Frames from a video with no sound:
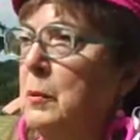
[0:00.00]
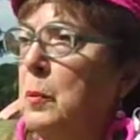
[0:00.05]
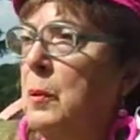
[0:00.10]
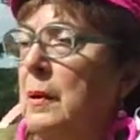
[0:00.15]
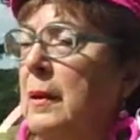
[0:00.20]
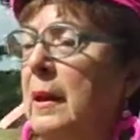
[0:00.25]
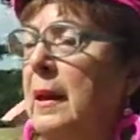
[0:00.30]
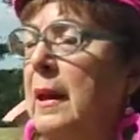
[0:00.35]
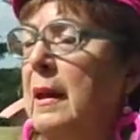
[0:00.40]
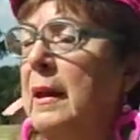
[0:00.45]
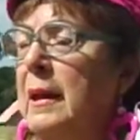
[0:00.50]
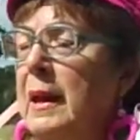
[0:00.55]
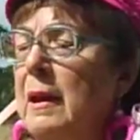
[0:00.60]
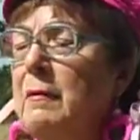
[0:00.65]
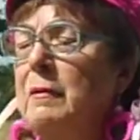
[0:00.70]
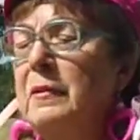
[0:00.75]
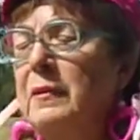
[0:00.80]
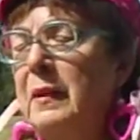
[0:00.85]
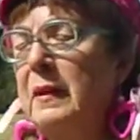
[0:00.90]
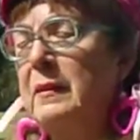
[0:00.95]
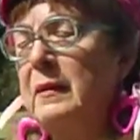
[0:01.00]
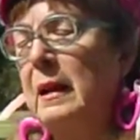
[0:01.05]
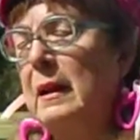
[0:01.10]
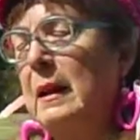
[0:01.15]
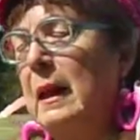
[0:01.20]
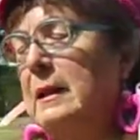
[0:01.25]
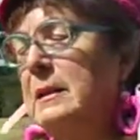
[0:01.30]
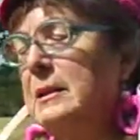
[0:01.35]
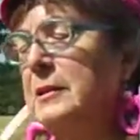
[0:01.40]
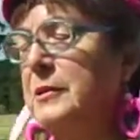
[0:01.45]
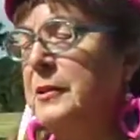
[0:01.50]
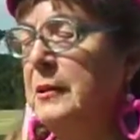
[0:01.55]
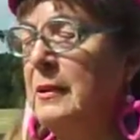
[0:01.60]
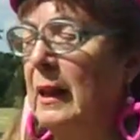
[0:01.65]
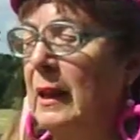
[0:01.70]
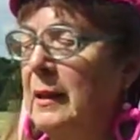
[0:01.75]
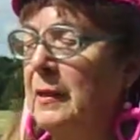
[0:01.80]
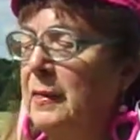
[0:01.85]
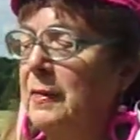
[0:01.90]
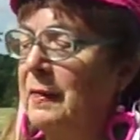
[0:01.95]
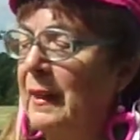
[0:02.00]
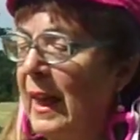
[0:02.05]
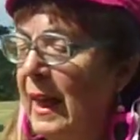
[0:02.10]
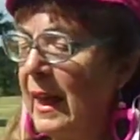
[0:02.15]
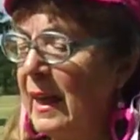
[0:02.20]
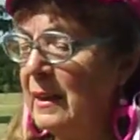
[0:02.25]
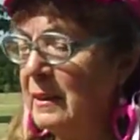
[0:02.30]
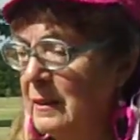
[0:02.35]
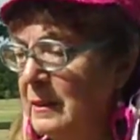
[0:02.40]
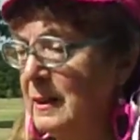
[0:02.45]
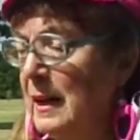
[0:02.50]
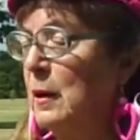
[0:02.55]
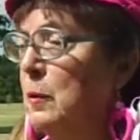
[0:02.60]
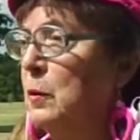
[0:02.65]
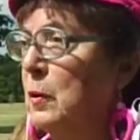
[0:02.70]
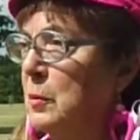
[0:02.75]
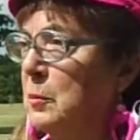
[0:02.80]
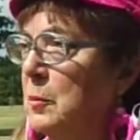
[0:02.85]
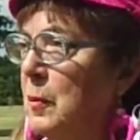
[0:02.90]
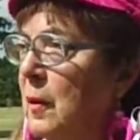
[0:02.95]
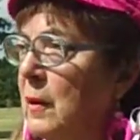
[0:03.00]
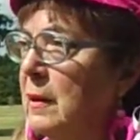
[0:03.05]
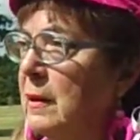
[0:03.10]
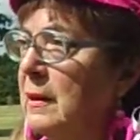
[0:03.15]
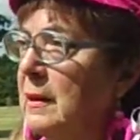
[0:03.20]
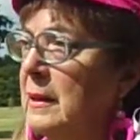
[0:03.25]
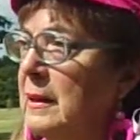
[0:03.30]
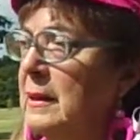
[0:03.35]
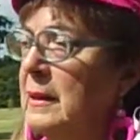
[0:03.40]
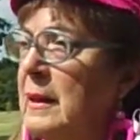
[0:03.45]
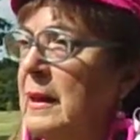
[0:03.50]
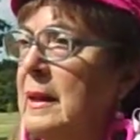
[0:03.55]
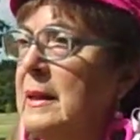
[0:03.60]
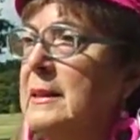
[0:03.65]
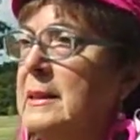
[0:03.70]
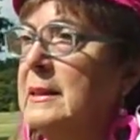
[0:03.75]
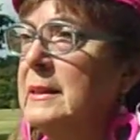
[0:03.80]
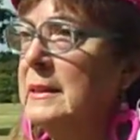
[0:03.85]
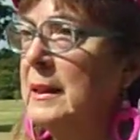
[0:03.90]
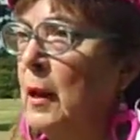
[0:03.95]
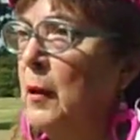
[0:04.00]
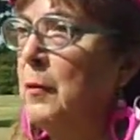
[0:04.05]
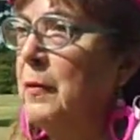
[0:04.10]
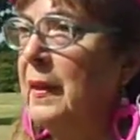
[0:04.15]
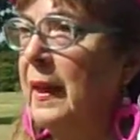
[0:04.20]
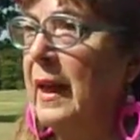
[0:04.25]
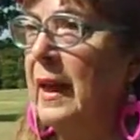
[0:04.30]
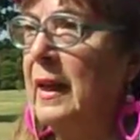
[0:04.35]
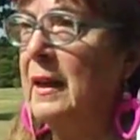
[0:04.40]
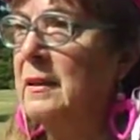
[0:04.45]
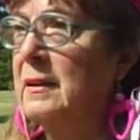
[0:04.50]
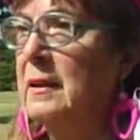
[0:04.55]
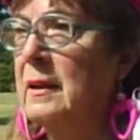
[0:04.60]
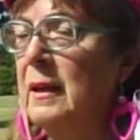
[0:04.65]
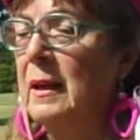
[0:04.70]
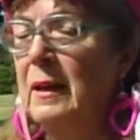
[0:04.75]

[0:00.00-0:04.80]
But everything that I like to do like that, network marketing, is so that